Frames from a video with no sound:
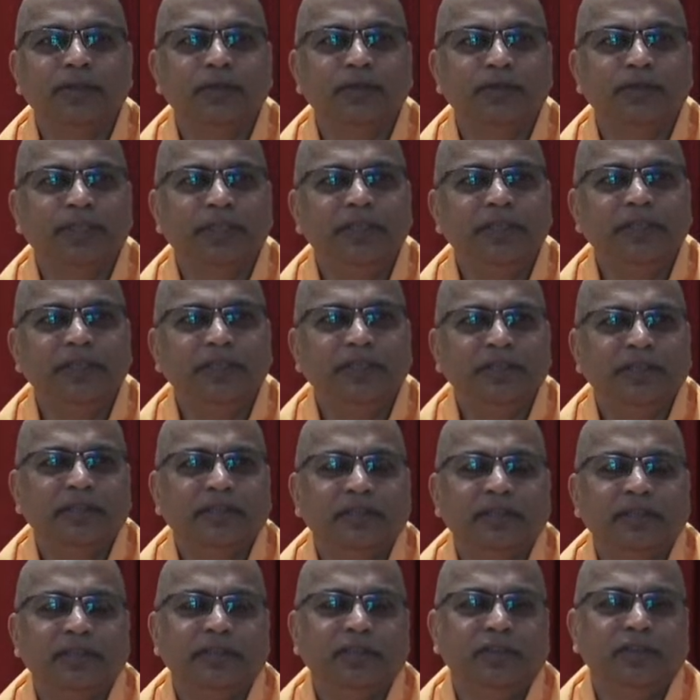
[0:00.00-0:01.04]
to the
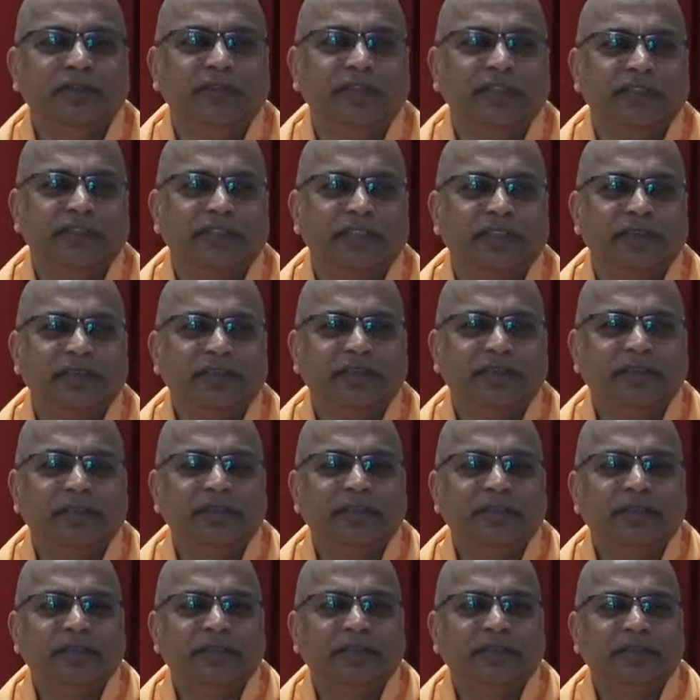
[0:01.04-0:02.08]
universal
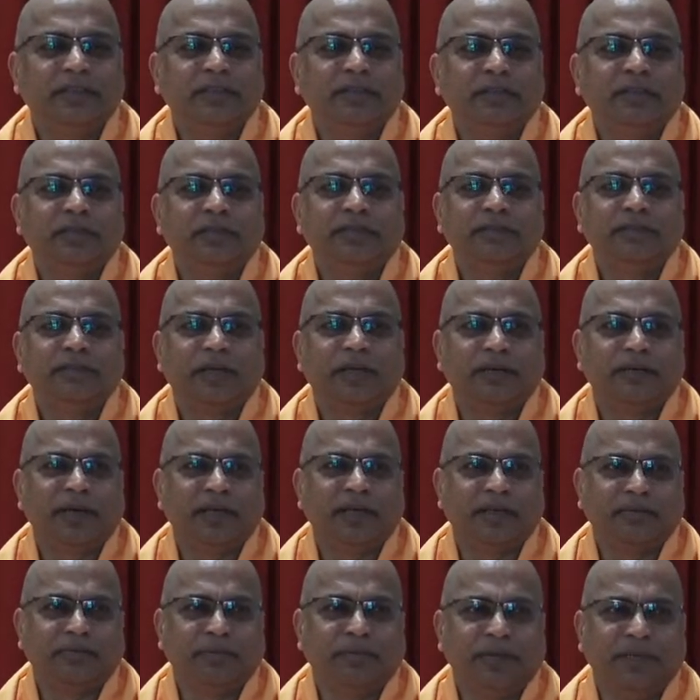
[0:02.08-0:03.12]

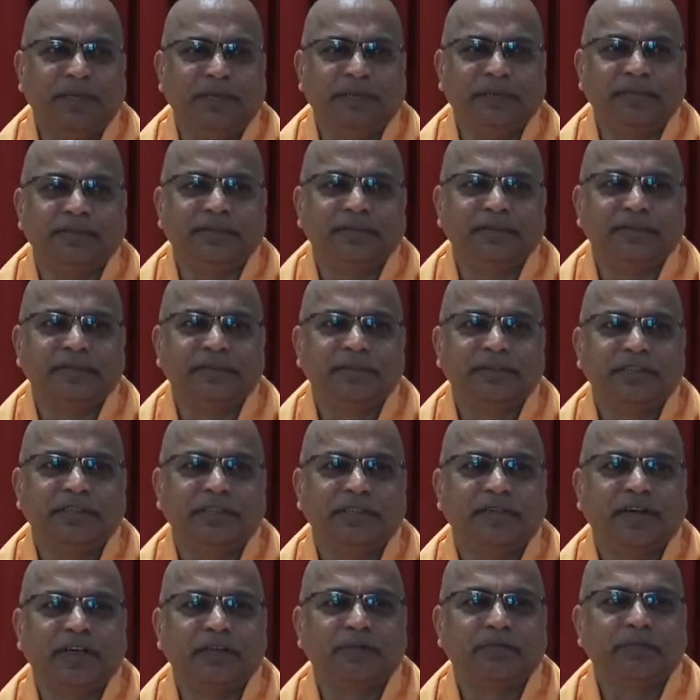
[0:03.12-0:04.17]
Paramatman,
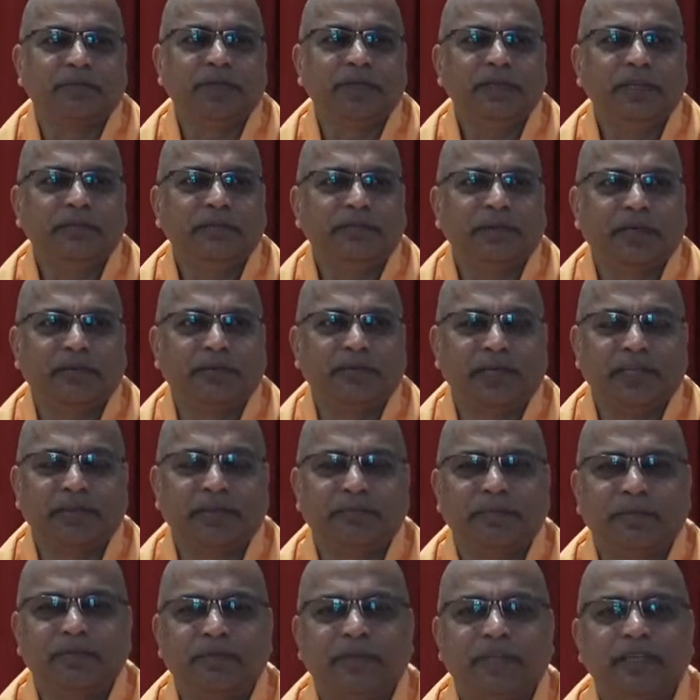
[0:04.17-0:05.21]
Jivatman and
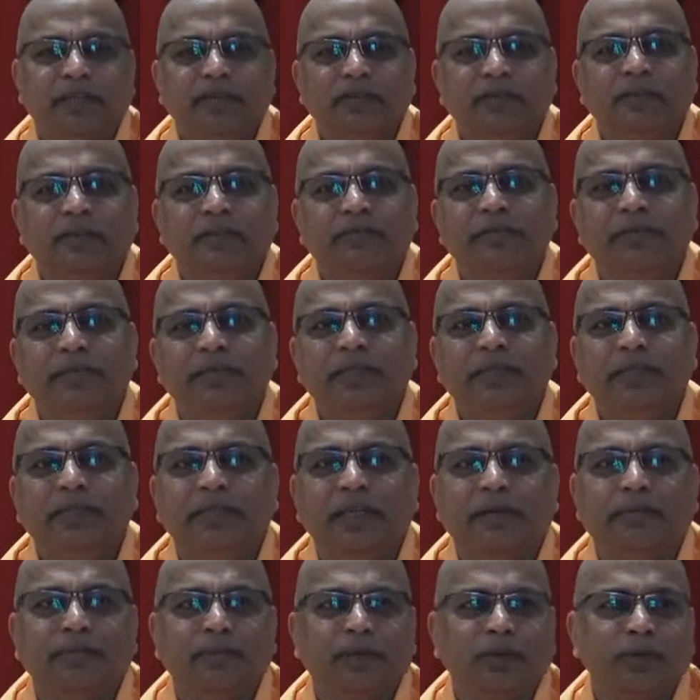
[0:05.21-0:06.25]
Paramatman. That would be
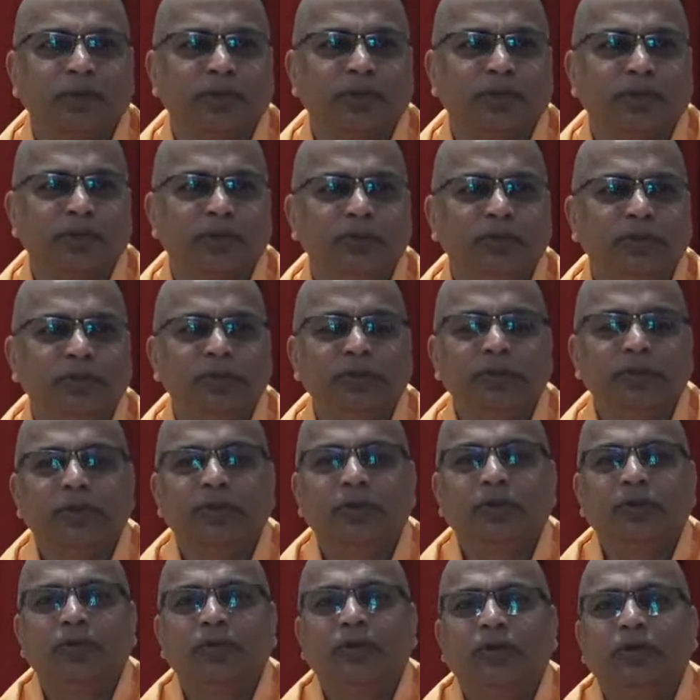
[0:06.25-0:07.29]
the approach to
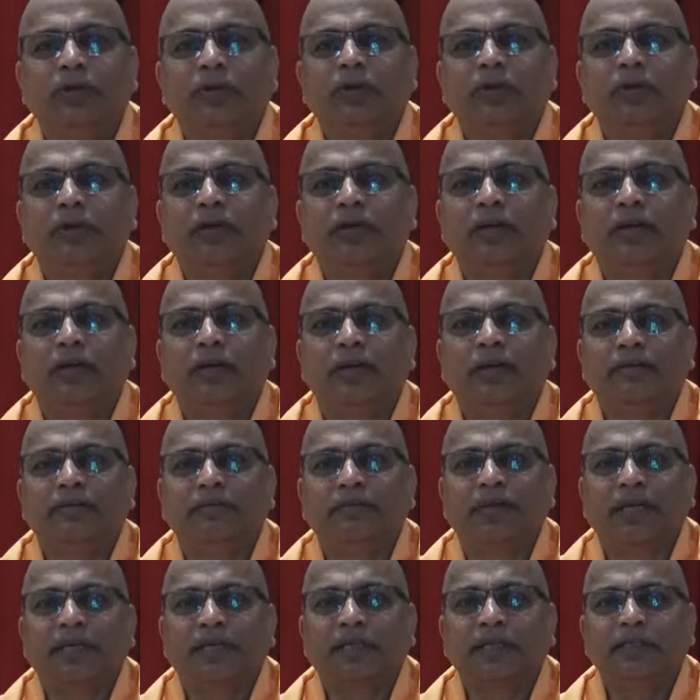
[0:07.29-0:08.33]

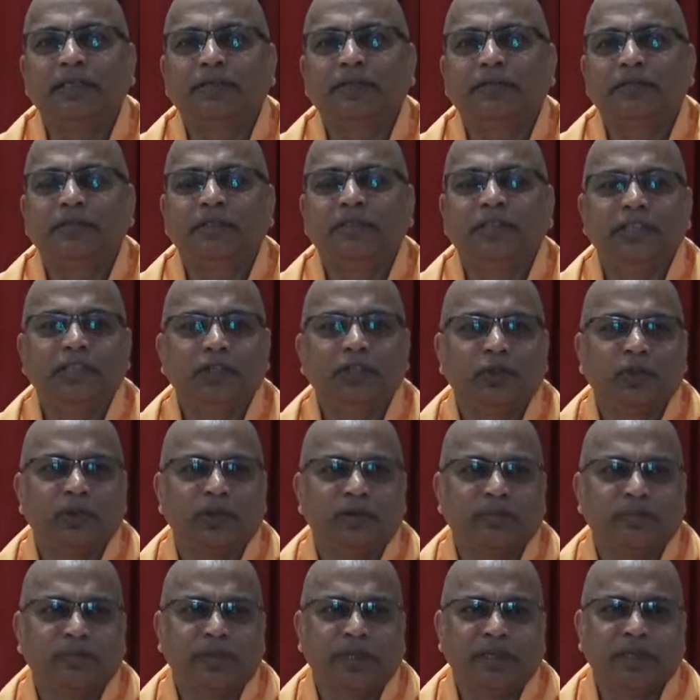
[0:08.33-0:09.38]
practice
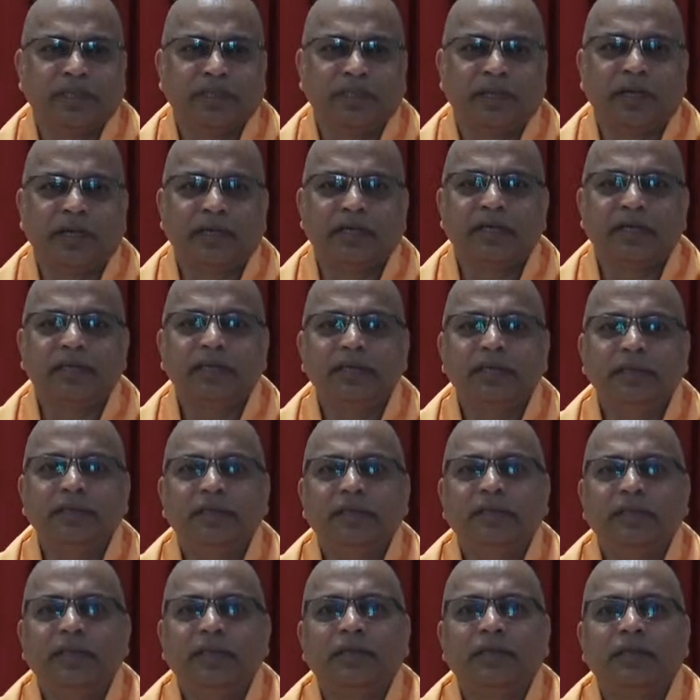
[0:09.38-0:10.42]
Ishvara Pranidhana.
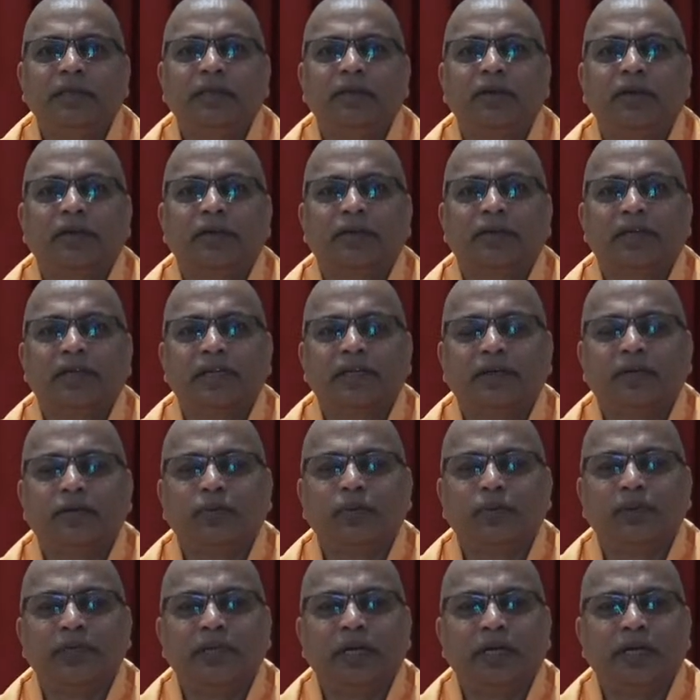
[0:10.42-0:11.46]
Not that
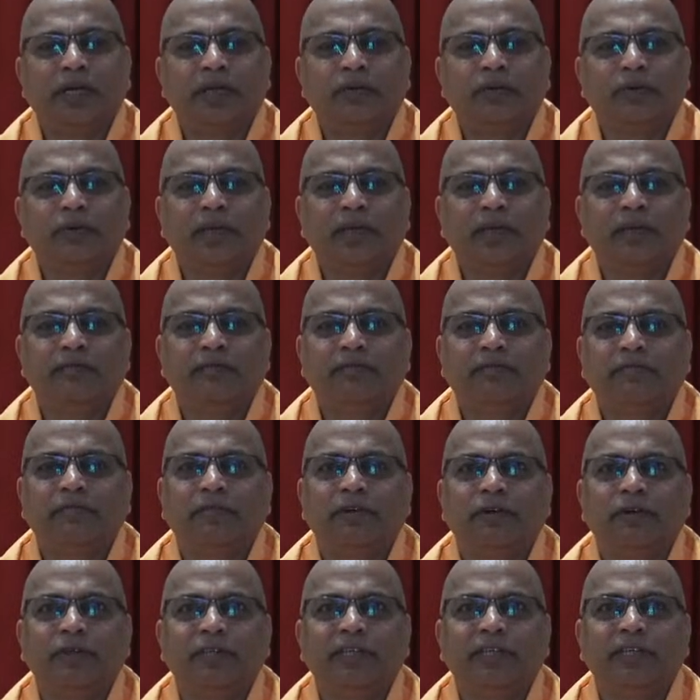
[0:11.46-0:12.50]
we are a wave
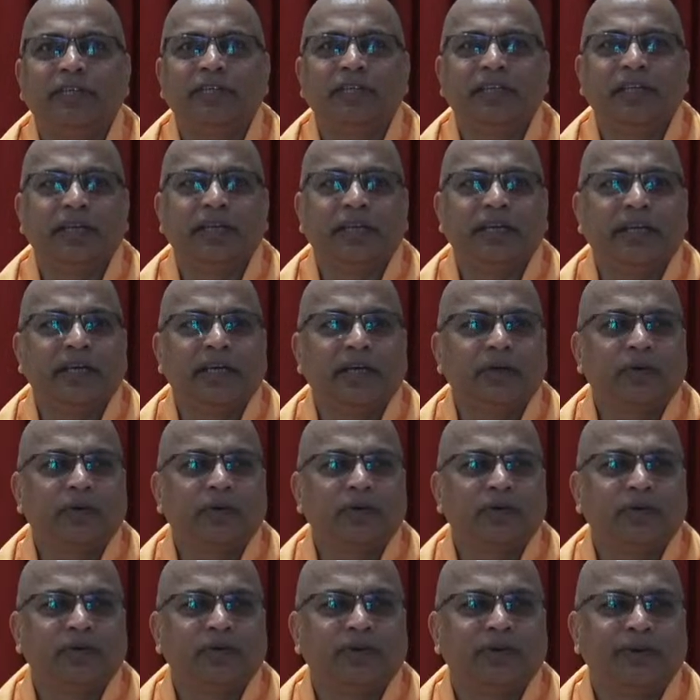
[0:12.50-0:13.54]
floating in the air
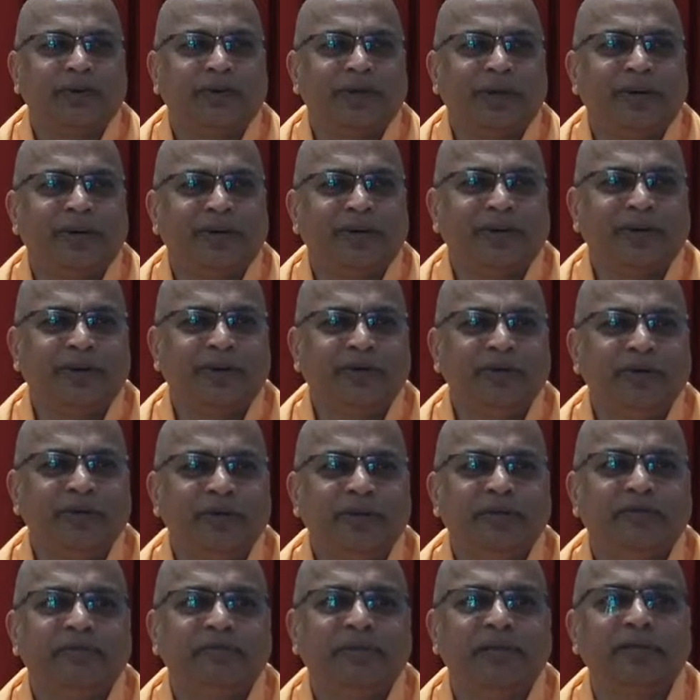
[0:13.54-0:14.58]
on our
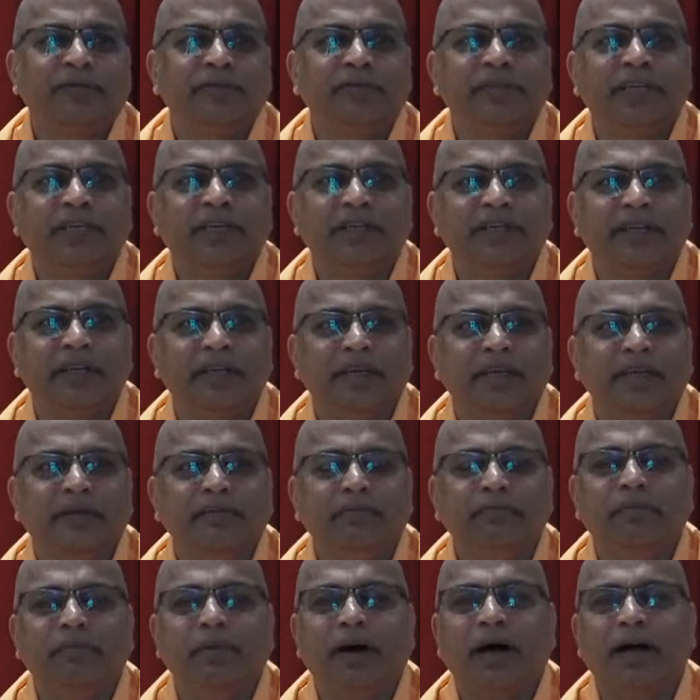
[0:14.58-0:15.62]
own, but we are really
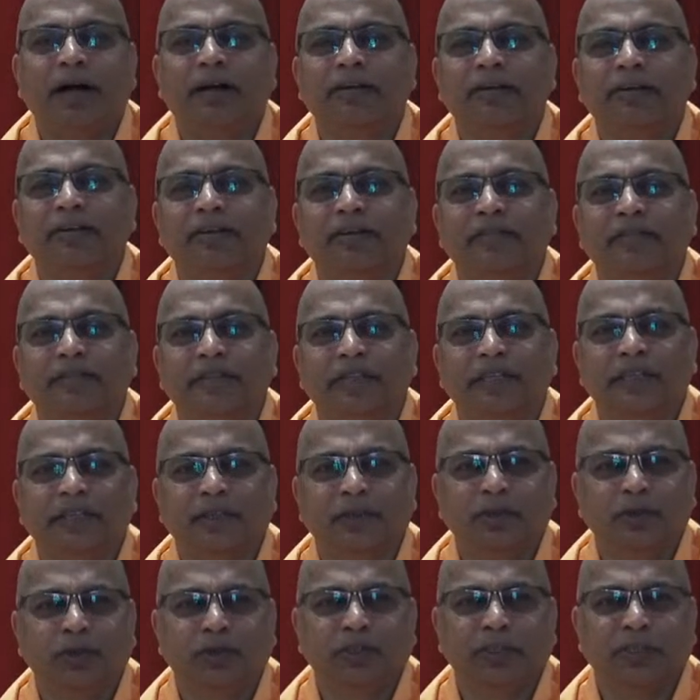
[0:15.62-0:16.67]
part of that
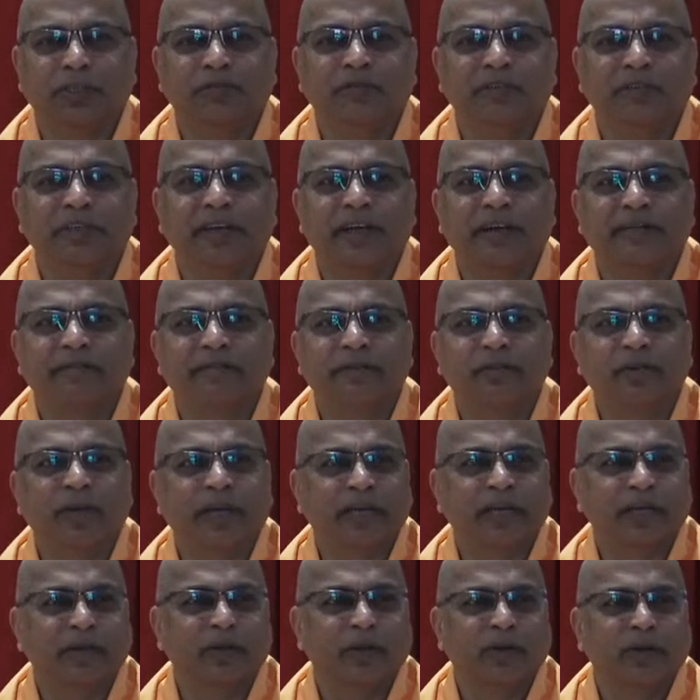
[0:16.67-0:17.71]
ocean. We have to
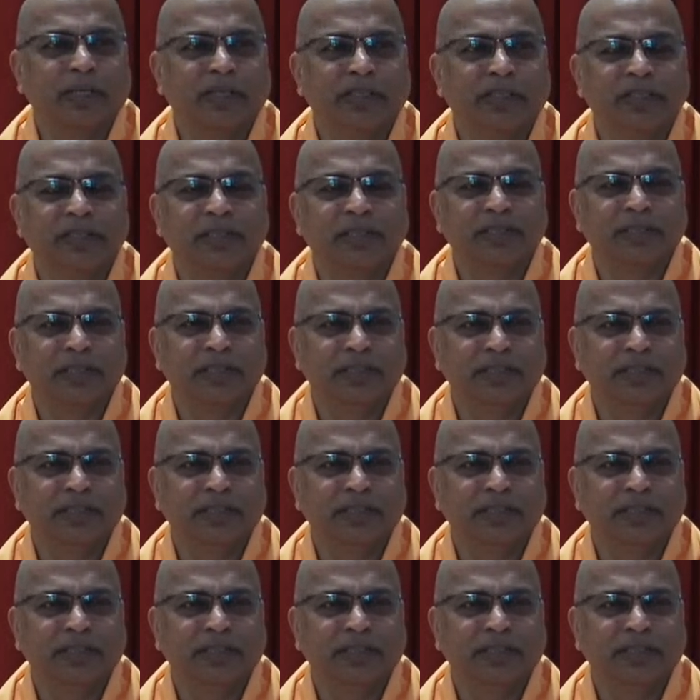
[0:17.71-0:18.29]
acknowledge that